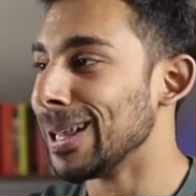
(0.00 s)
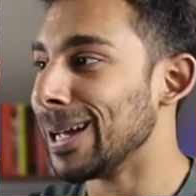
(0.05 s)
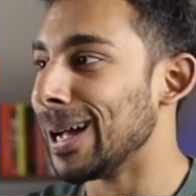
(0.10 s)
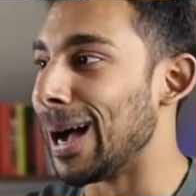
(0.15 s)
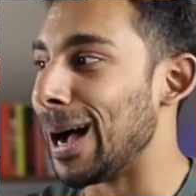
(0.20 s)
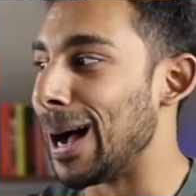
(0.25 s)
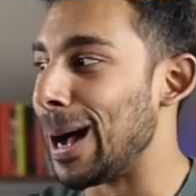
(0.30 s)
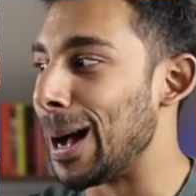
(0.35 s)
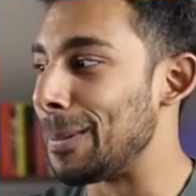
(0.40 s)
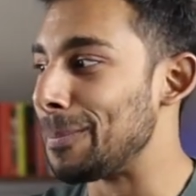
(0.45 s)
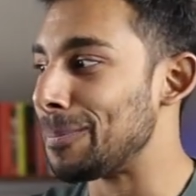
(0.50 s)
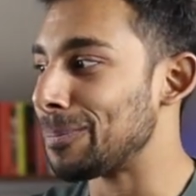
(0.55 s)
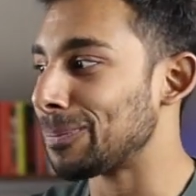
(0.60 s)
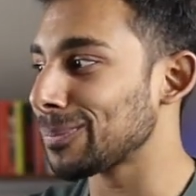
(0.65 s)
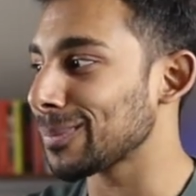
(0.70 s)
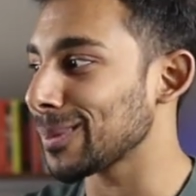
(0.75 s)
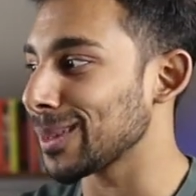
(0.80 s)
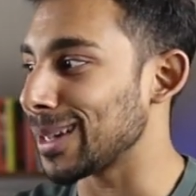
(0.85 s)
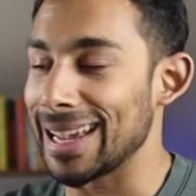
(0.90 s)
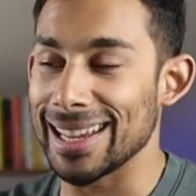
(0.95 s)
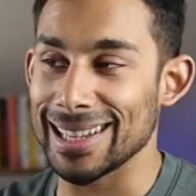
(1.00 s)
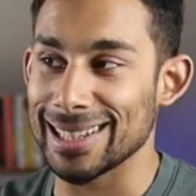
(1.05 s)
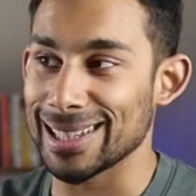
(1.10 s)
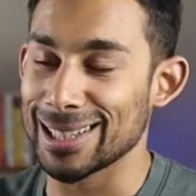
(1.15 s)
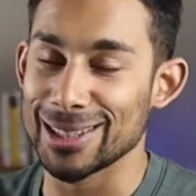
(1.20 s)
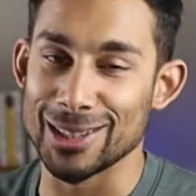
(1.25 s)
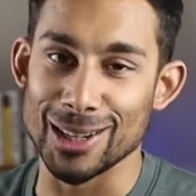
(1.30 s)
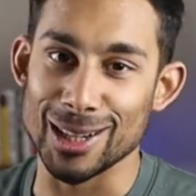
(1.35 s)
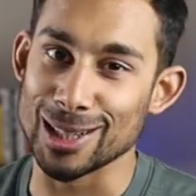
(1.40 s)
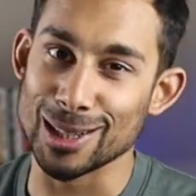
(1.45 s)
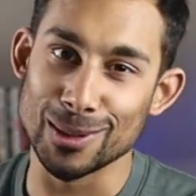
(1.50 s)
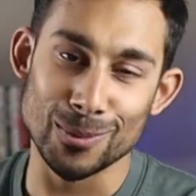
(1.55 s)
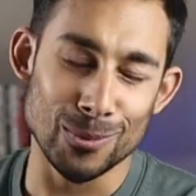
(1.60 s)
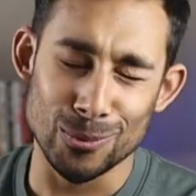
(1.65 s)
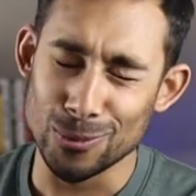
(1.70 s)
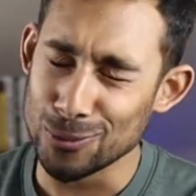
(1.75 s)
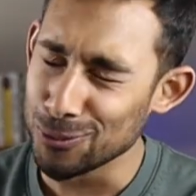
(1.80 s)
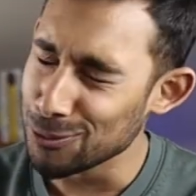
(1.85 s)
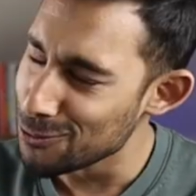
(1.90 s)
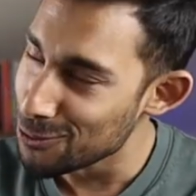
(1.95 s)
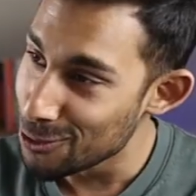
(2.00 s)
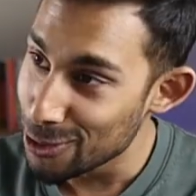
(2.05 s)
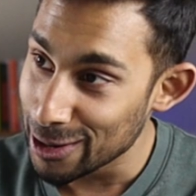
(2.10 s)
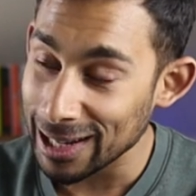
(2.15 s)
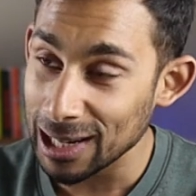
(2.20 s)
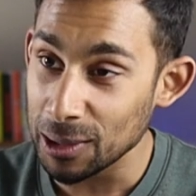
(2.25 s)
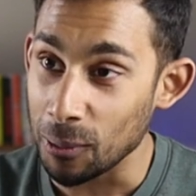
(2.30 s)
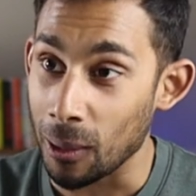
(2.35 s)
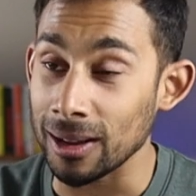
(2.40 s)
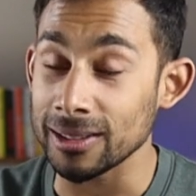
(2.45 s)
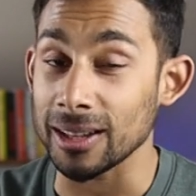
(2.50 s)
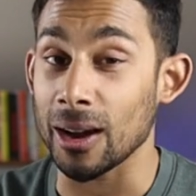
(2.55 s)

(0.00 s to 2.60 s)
Um, it's just really wild.